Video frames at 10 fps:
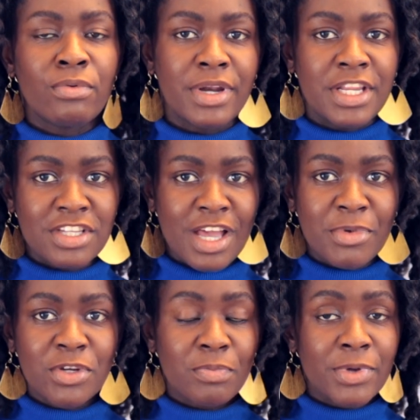when he's
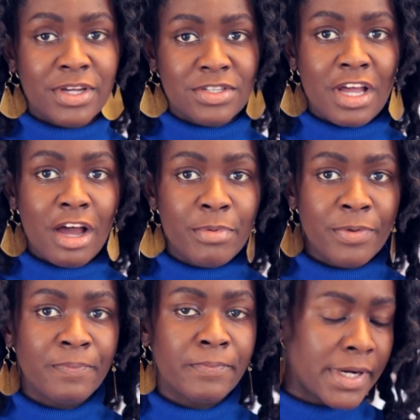coming to pick us
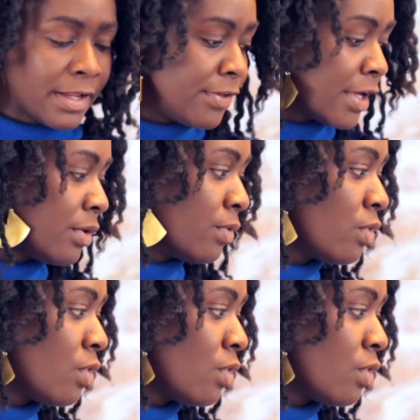up, but I think I'll